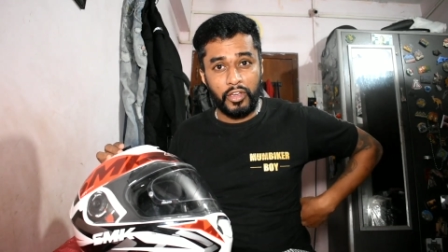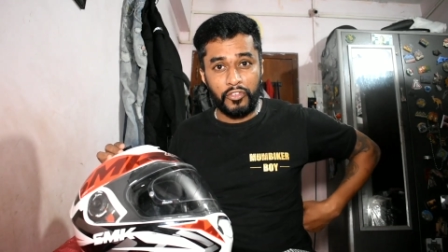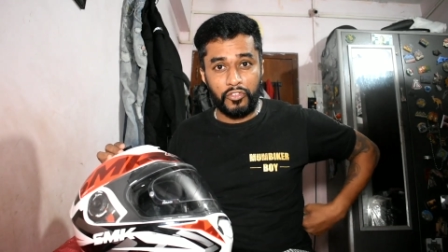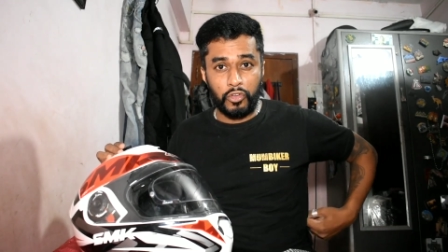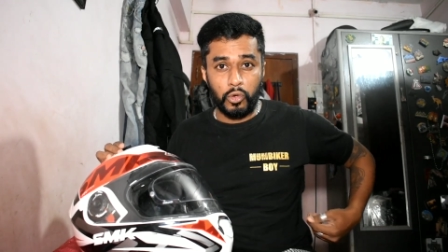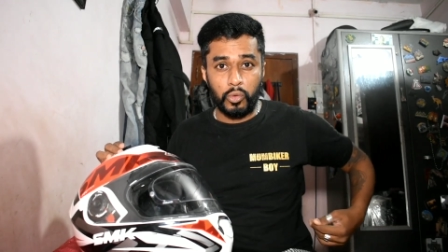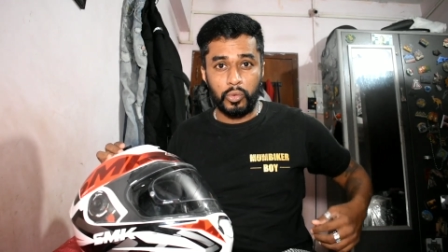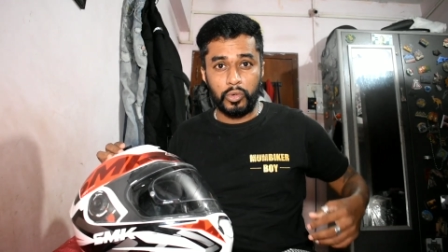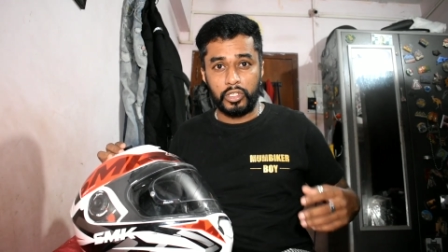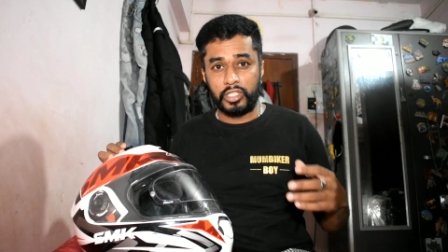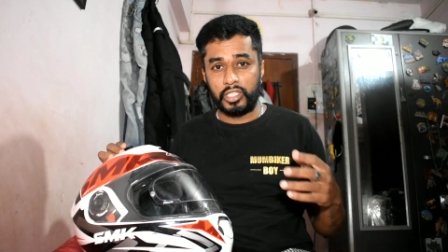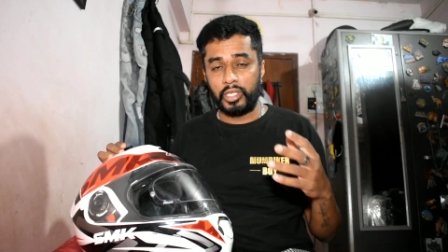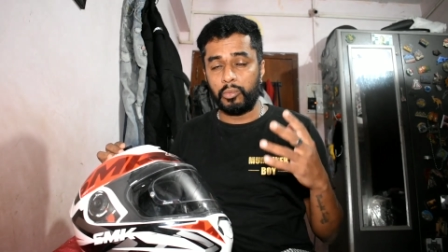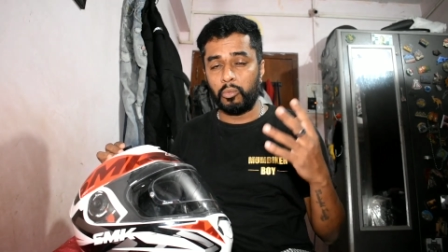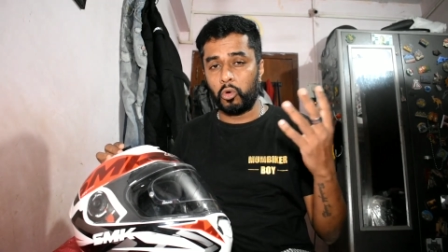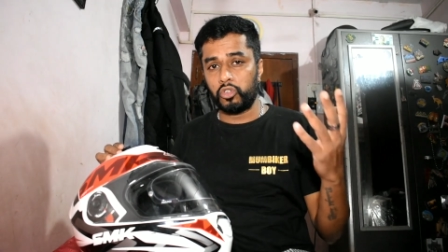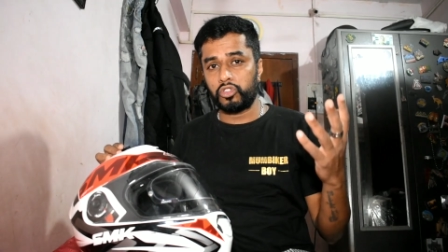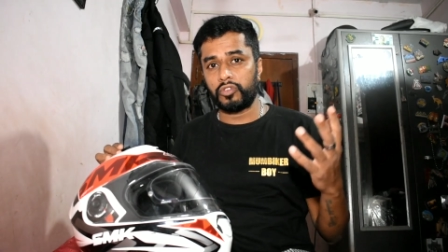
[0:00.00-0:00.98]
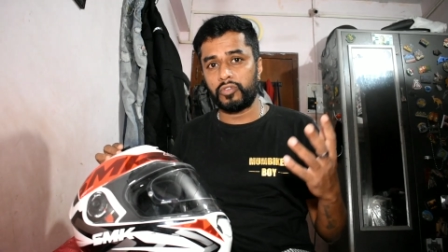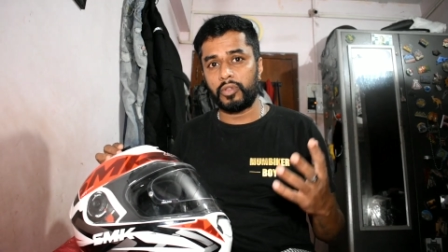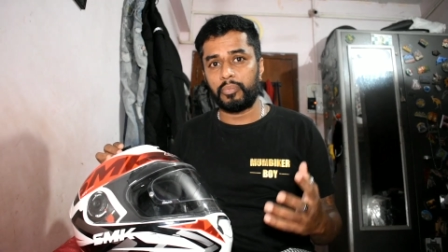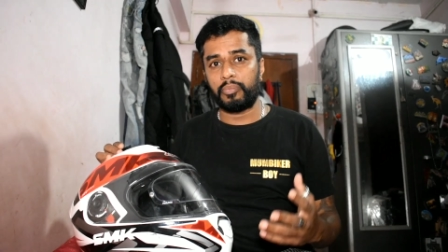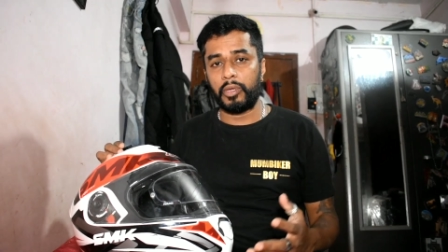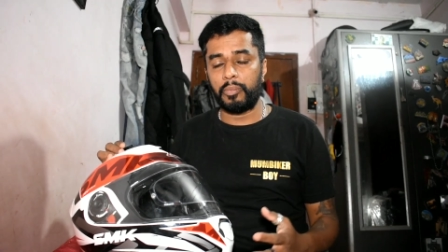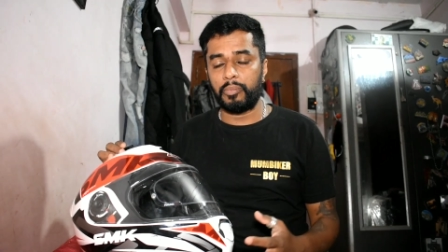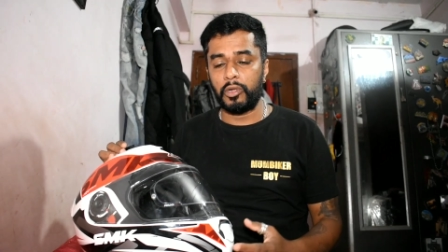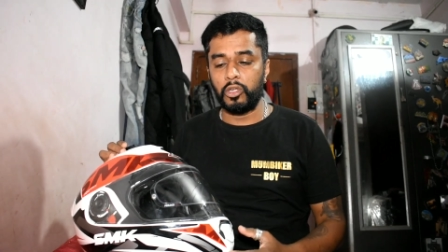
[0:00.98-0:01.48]
If you would see, most of the
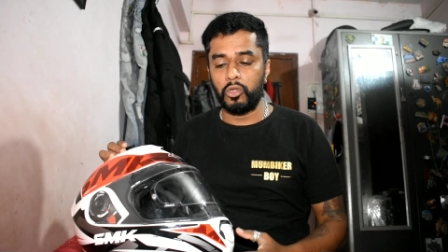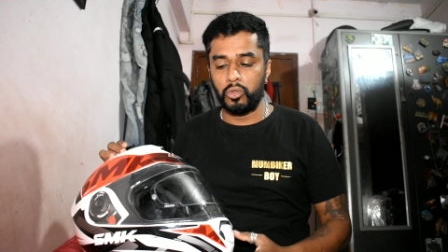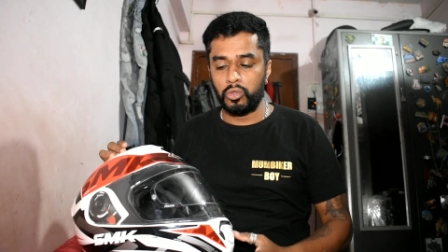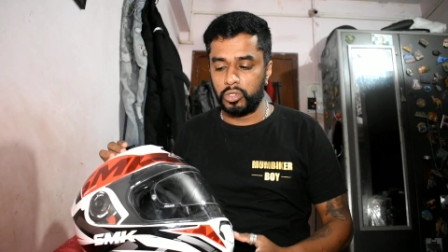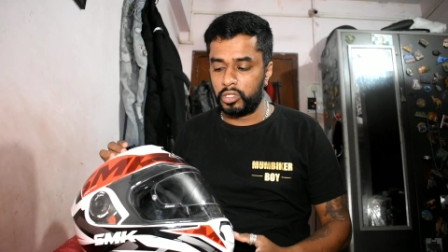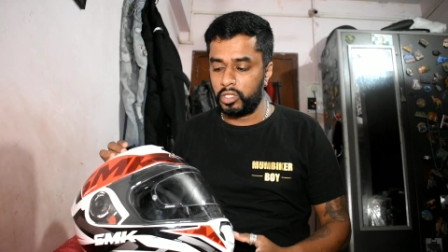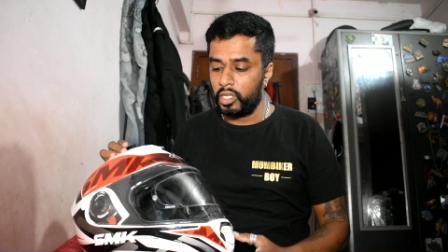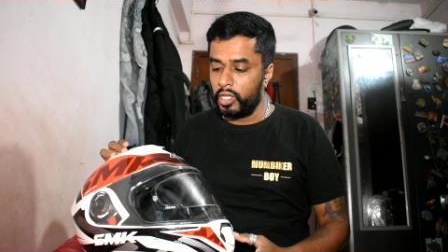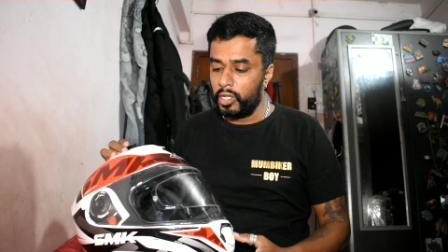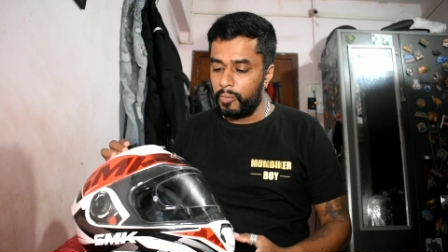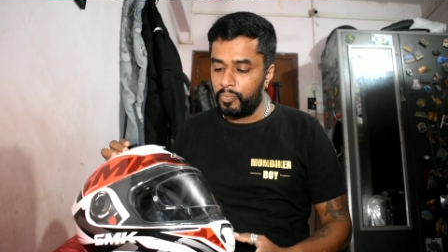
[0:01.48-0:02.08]
people use